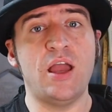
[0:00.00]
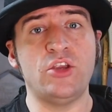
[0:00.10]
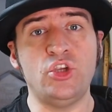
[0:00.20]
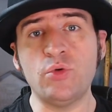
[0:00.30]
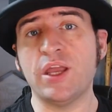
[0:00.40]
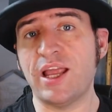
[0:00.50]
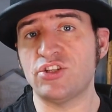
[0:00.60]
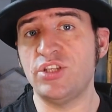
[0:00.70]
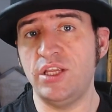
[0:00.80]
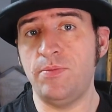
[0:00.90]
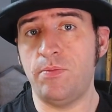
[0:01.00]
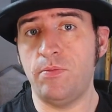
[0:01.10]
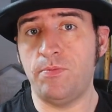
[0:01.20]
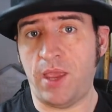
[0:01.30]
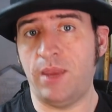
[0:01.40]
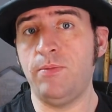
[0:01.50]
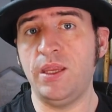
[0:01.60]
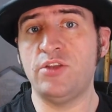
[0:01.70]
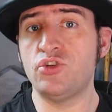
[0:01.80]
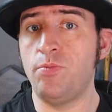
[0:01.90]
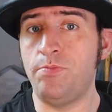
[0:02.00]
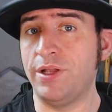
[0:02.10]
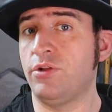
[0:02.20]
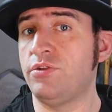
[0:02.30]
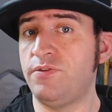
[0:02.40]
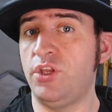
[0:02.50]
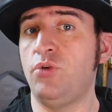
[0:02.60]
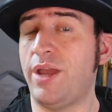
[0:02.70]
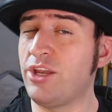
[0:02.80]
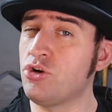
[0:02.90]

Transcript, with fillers: you can actually pay me to build for you a